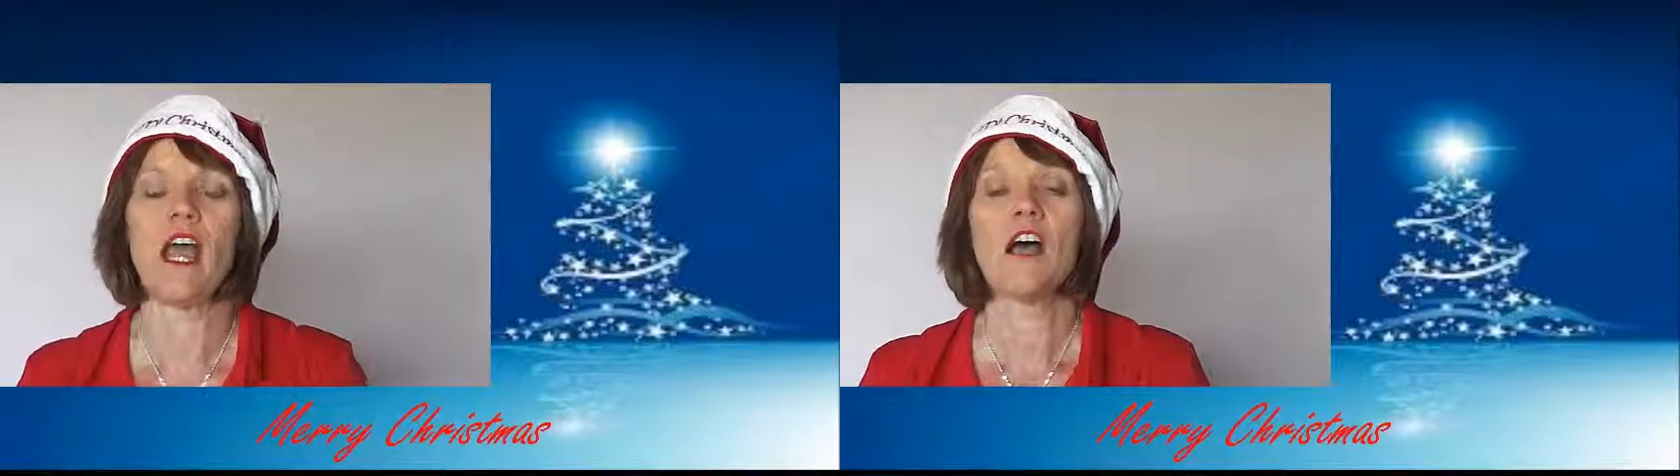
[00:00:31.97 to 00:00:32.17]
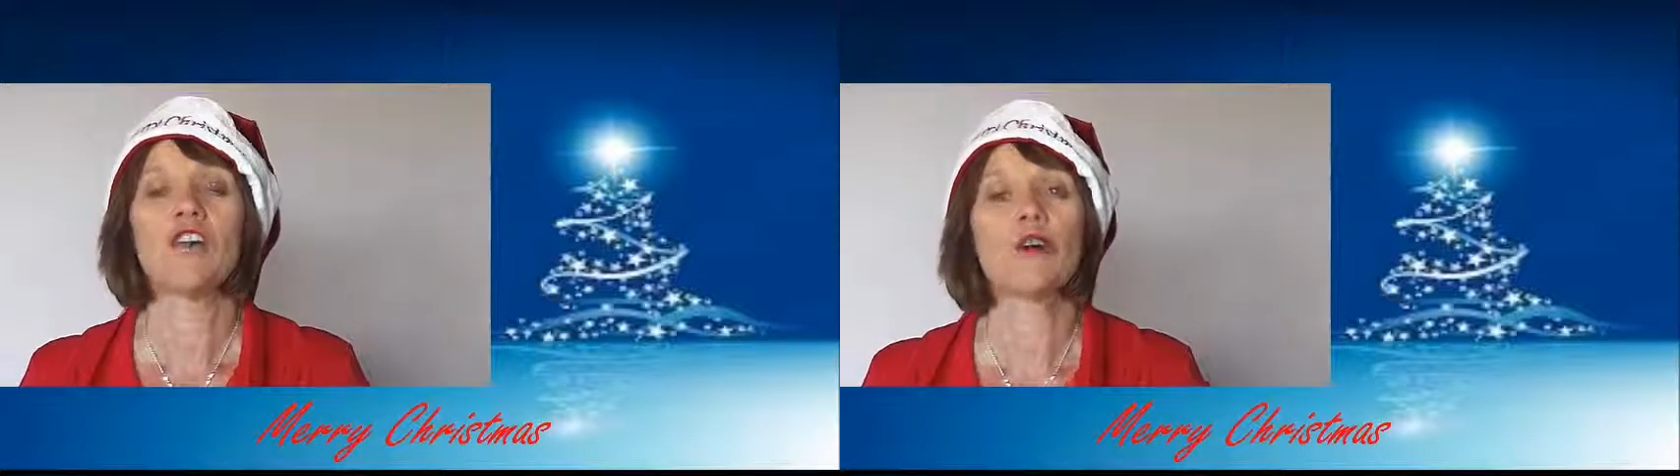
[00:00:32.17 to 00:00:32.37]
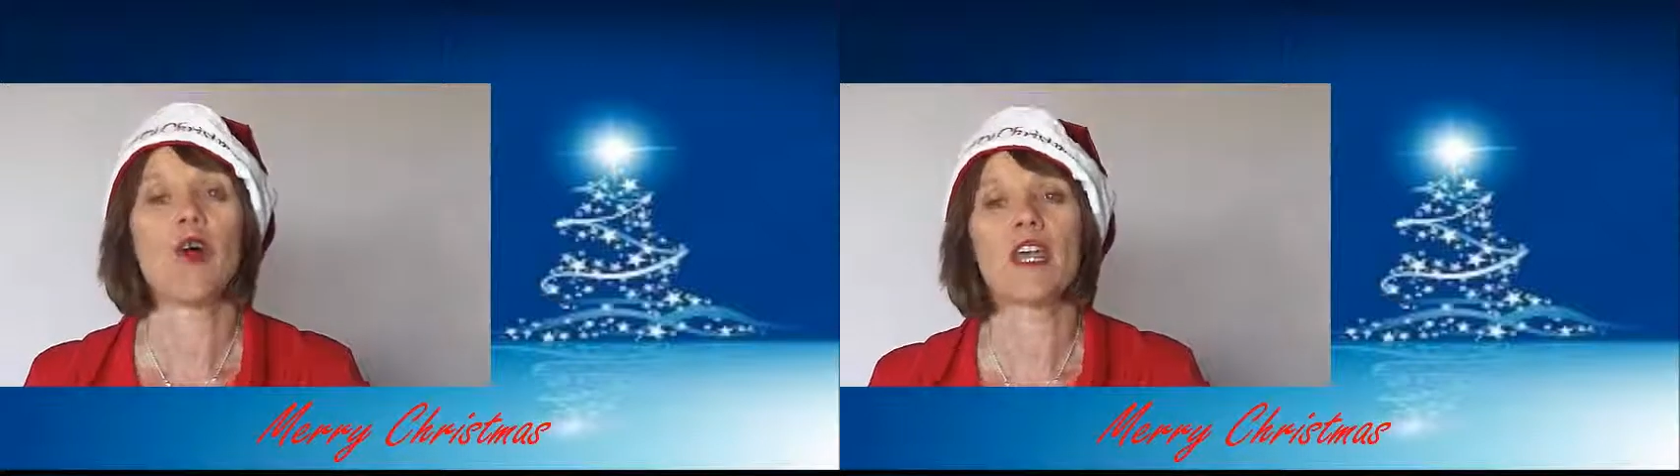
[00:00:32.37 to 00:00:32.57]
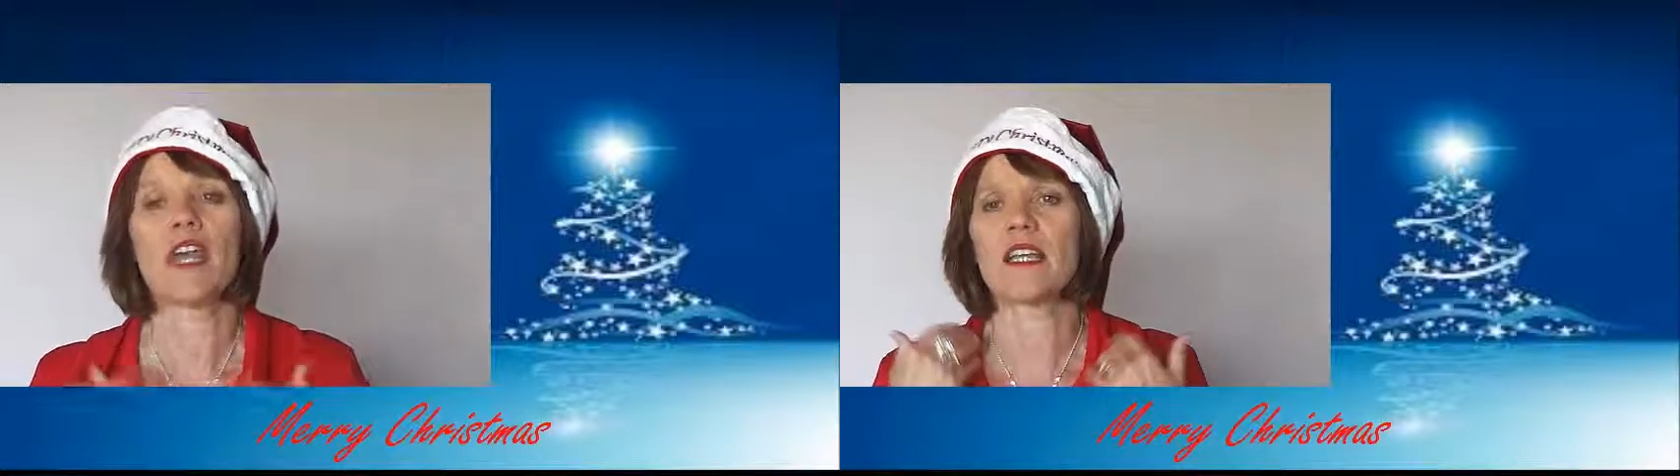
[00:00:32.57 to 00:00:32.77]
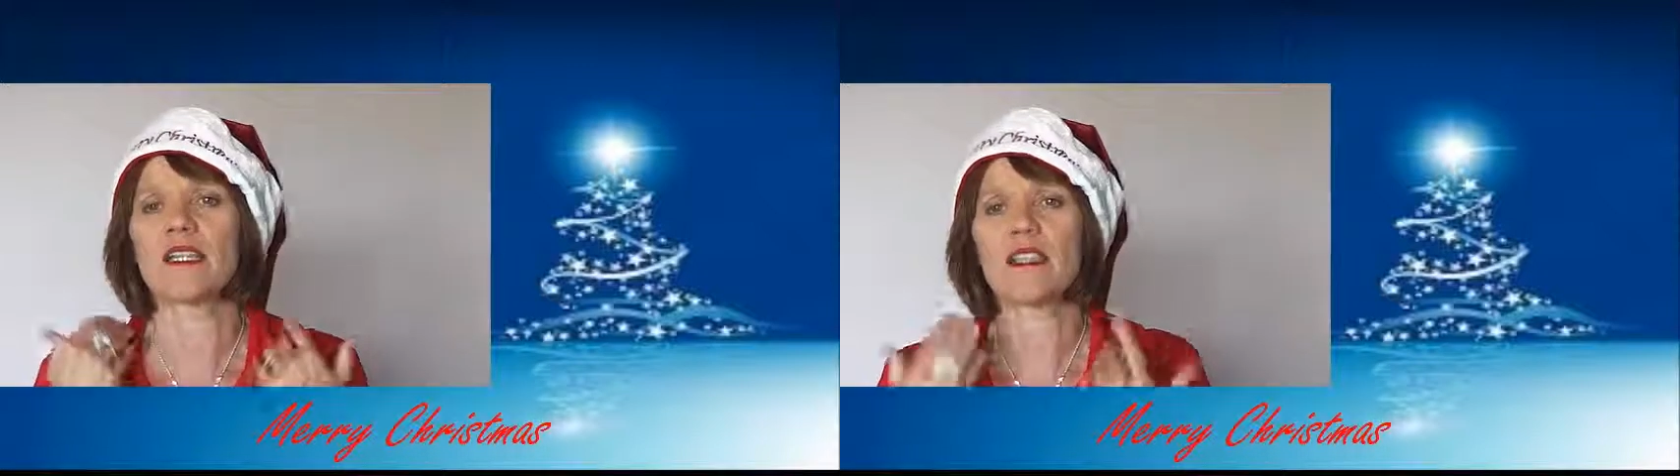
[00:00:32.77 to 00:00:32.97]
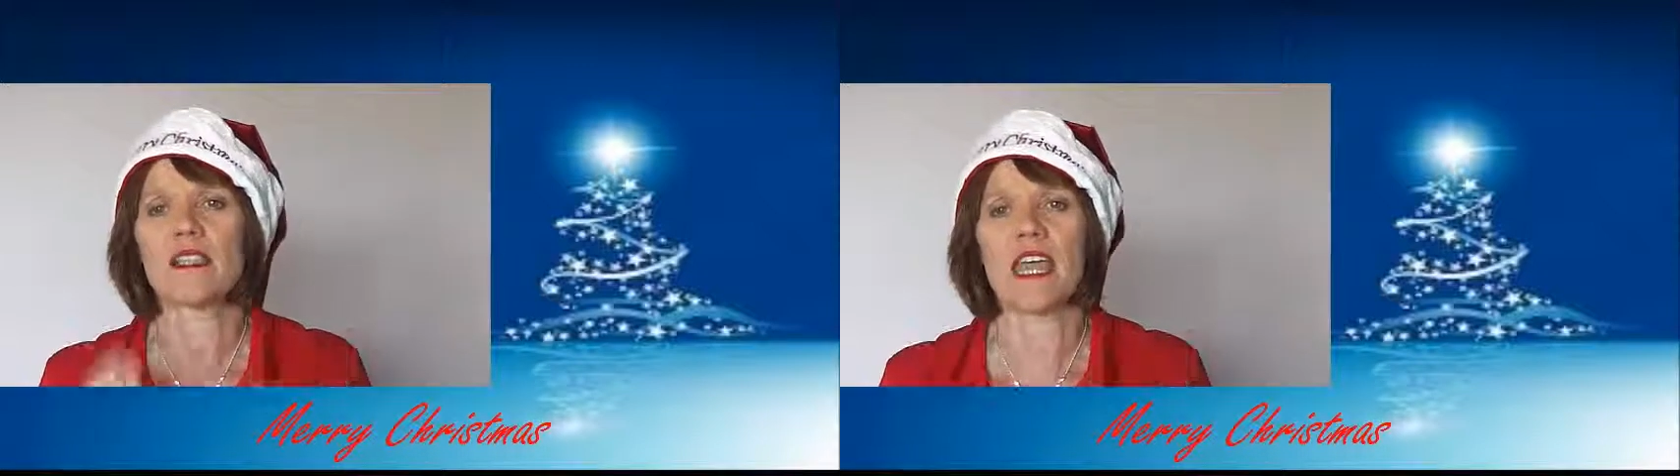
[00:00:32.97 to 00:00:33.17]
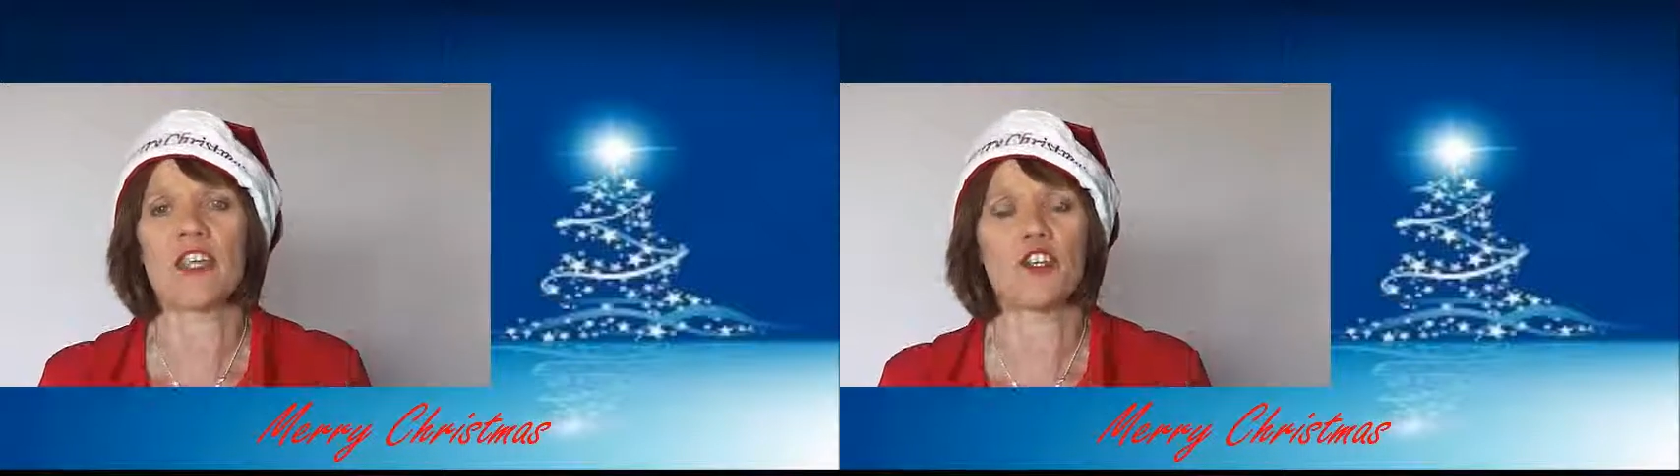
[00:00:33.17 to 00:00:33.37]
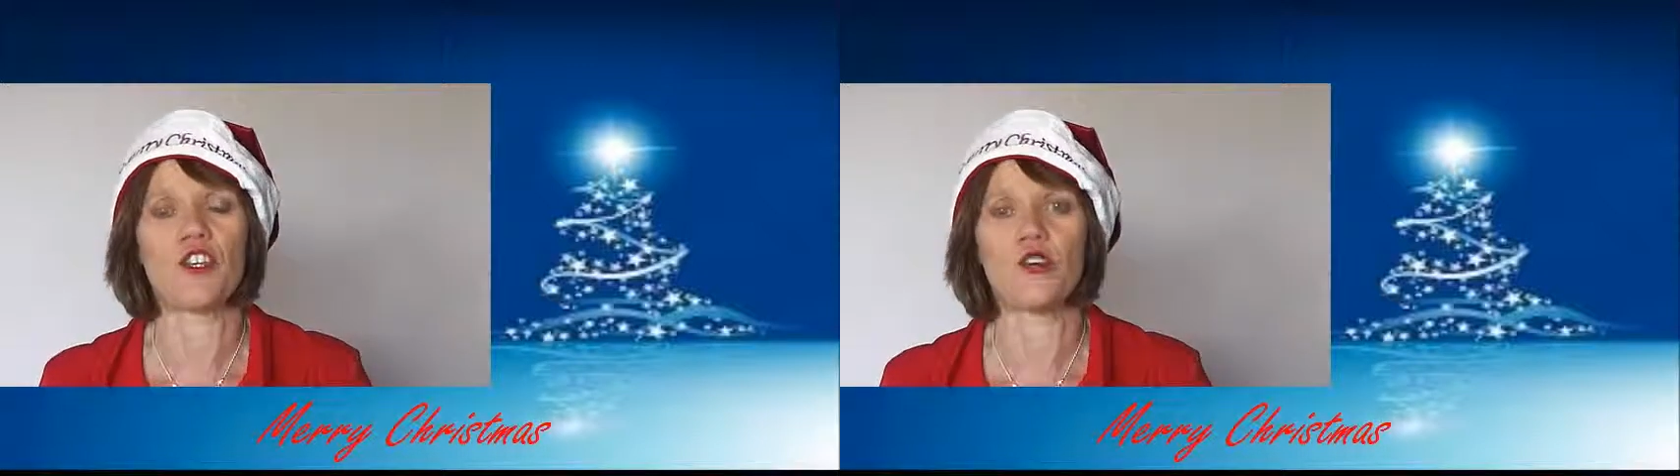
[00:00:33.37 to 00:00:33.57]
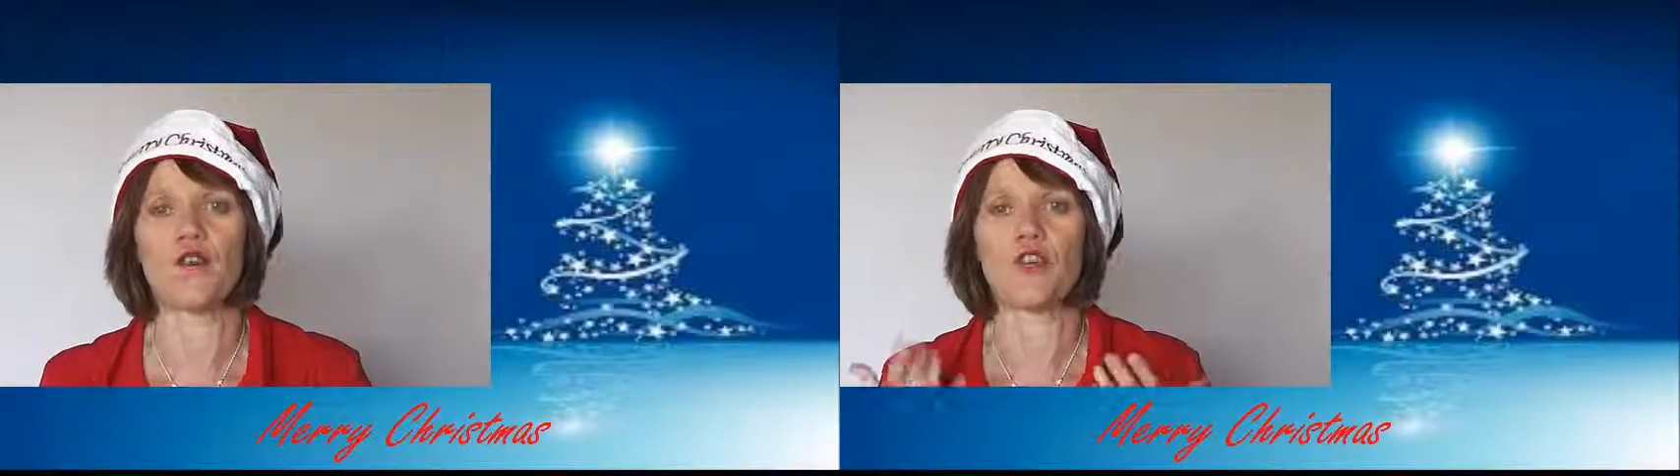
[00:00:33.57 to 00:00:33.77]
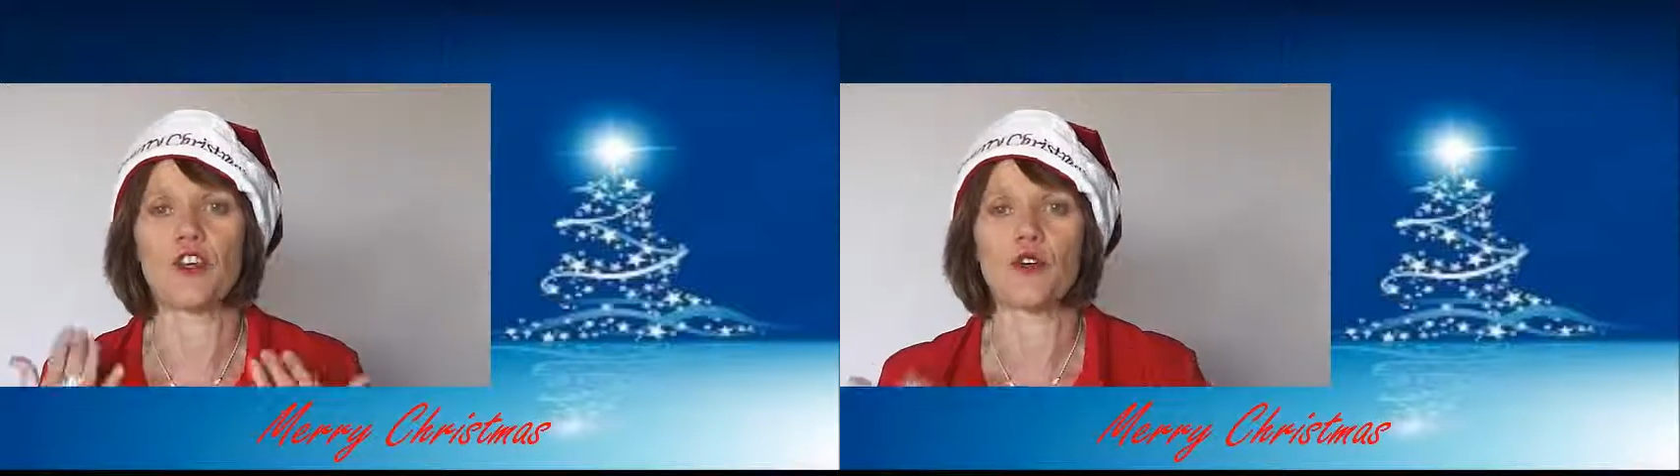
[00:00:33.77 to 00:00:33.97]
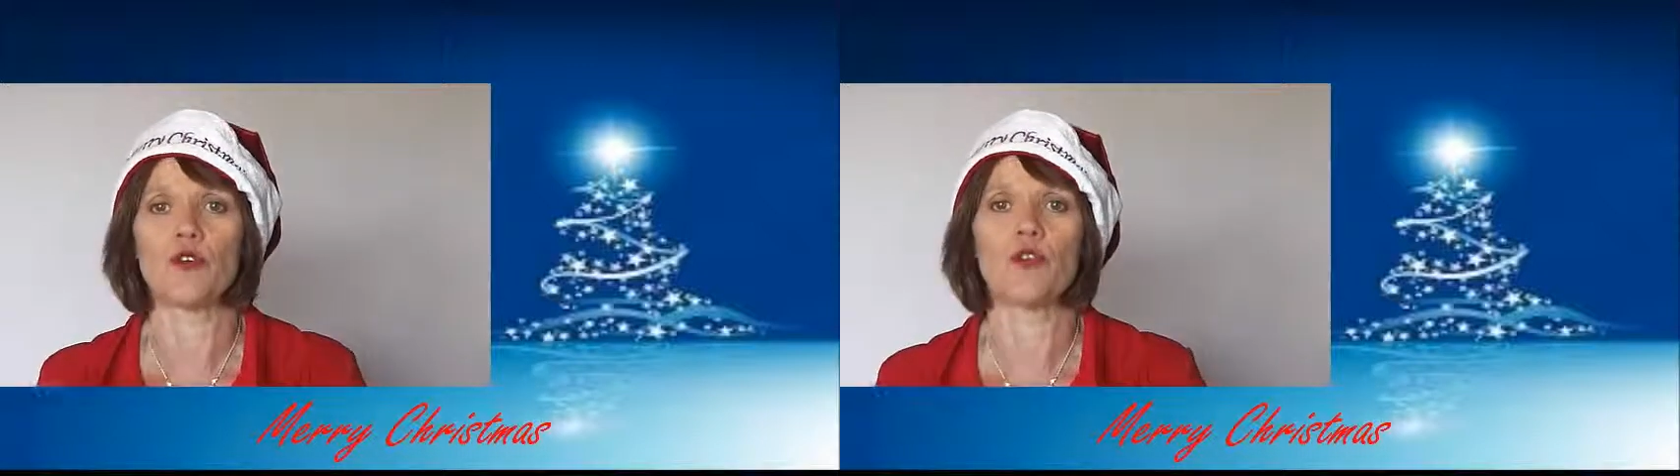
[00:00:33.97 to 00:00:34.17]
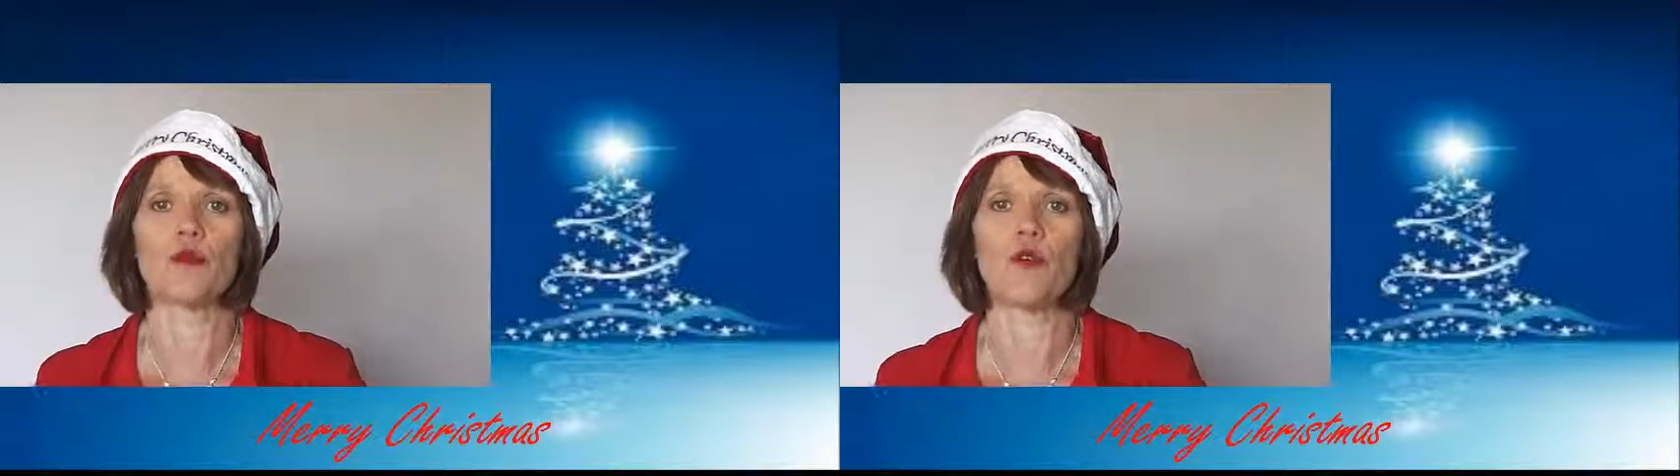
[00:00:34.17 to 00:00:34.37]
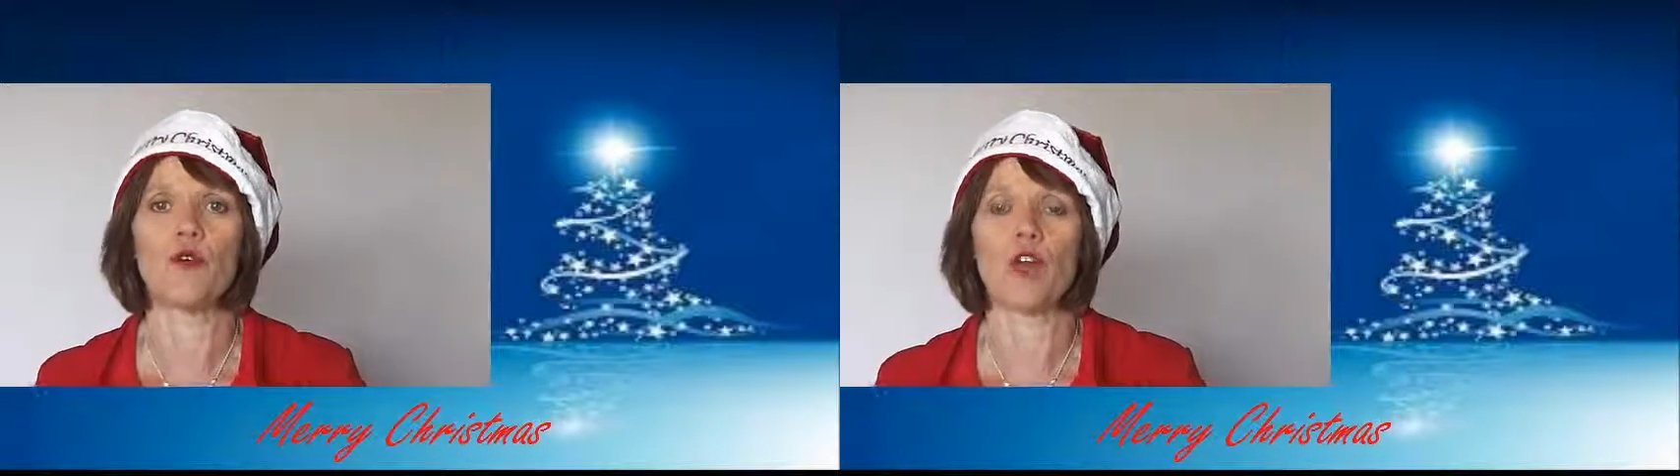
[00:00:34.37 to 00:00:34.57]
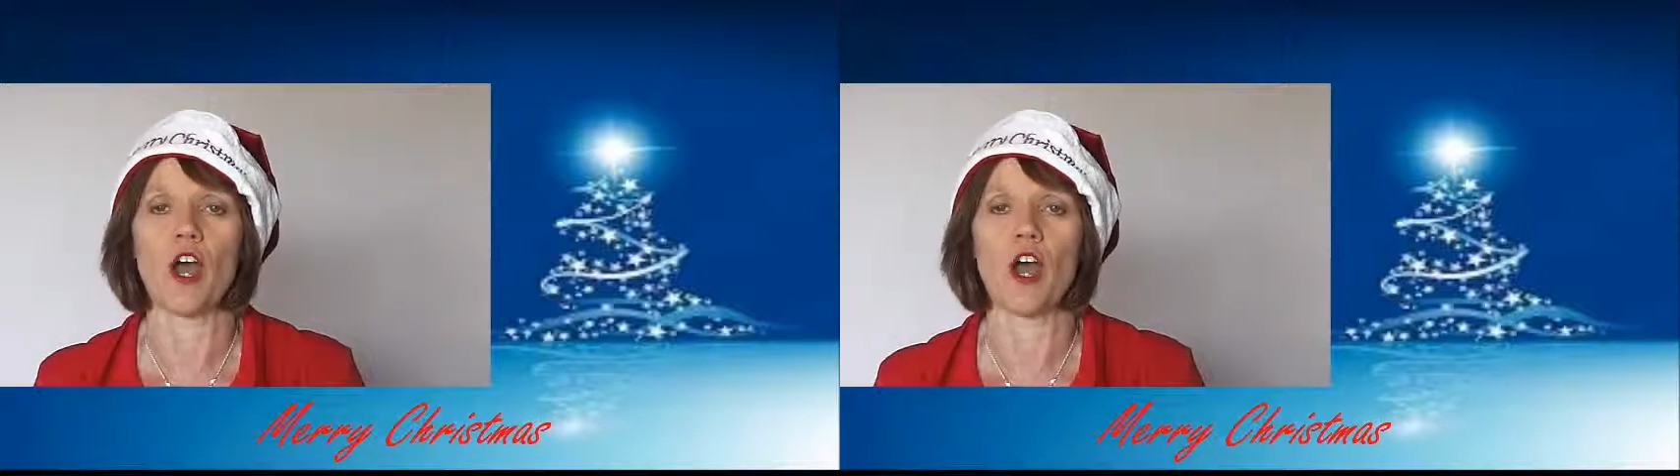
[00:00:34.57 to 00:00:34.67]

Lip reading: So I'd like to thank you for your support